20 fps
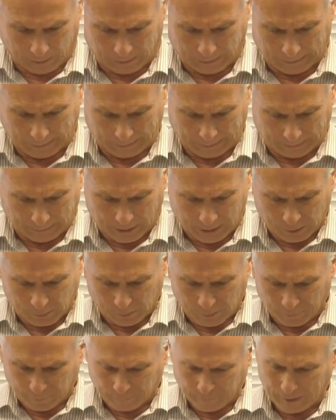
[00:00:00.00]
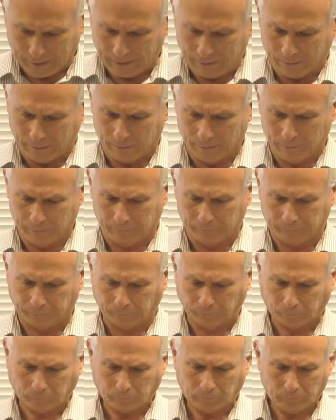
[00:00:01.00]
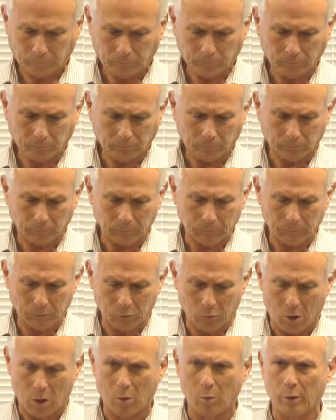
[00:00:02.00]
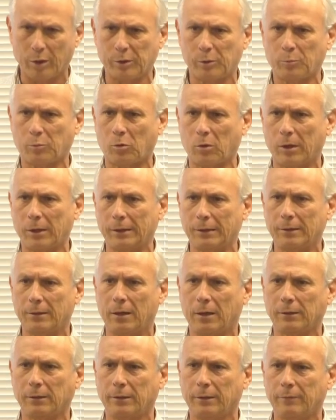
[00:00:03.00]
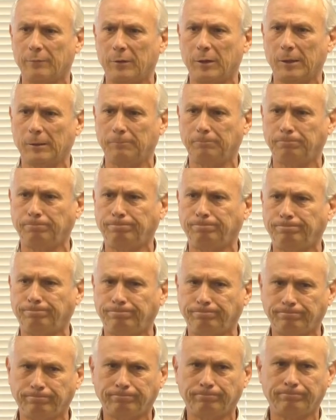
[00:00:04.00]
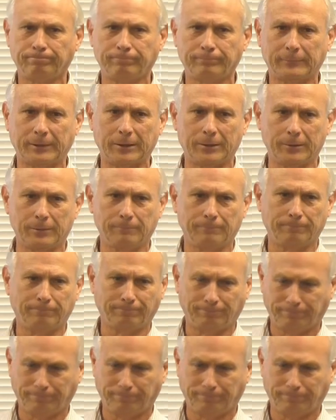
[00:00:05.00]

Uh, it takes real faith to always pray and not give up. Thank you.